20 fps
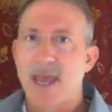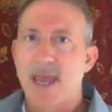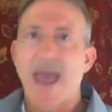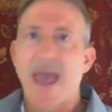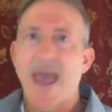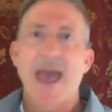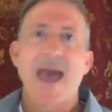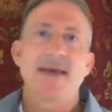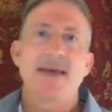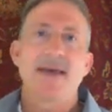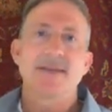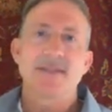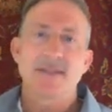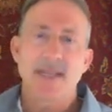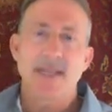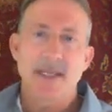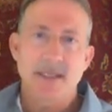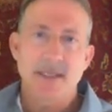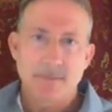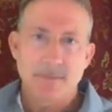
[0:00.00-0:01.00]
as
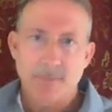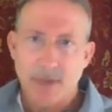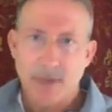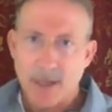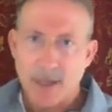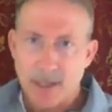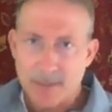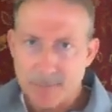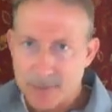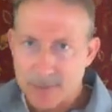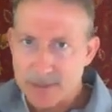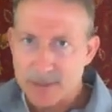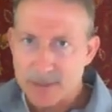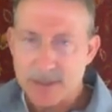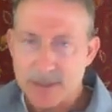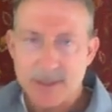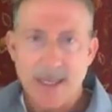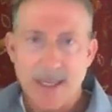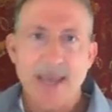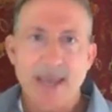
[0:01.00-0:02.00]
stated by
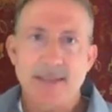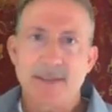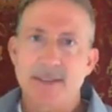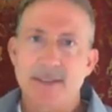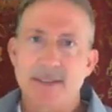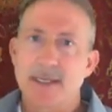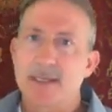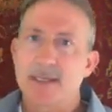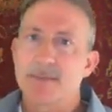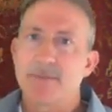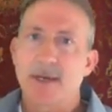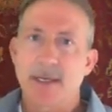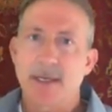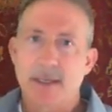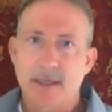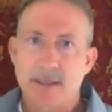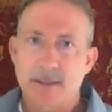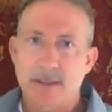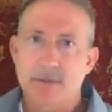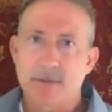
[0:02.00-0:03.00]
business, as stated by
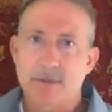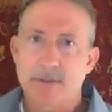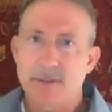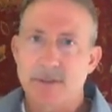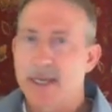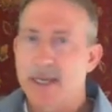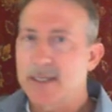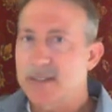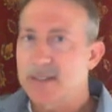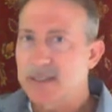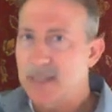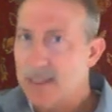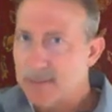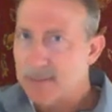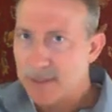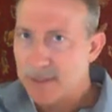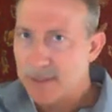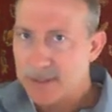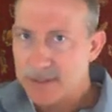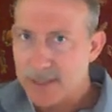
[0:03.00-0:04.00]
customers, as stated
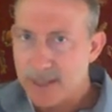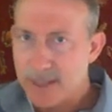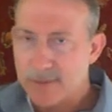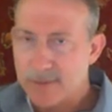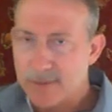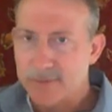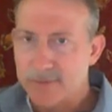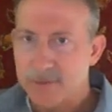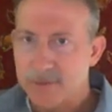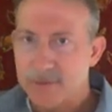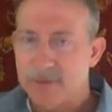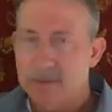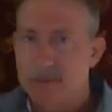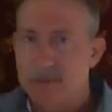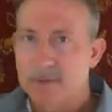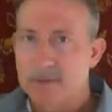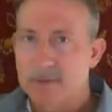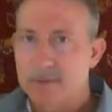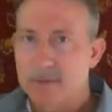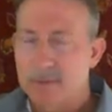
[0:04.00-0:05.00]
by stakeholders?
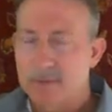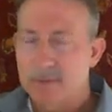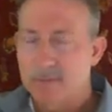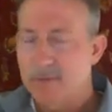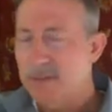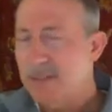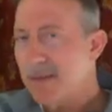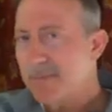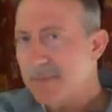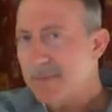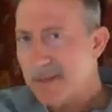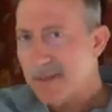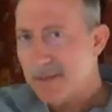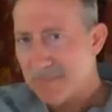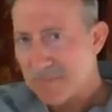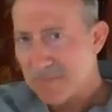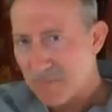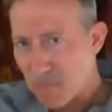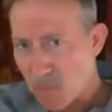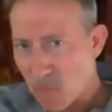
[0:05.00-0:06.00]
Wouldn't that be
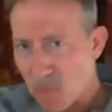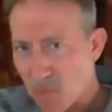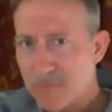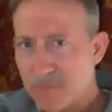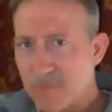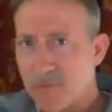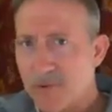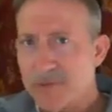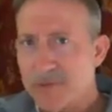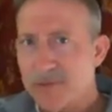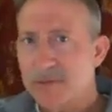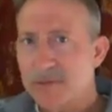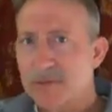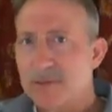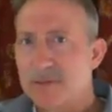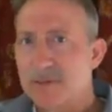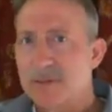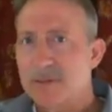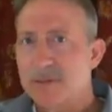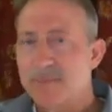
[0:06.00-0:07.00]
more important
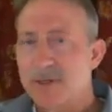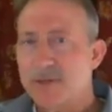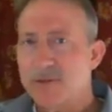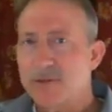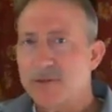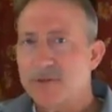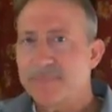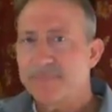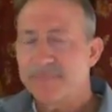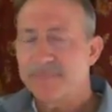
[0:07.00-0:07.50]
to measure?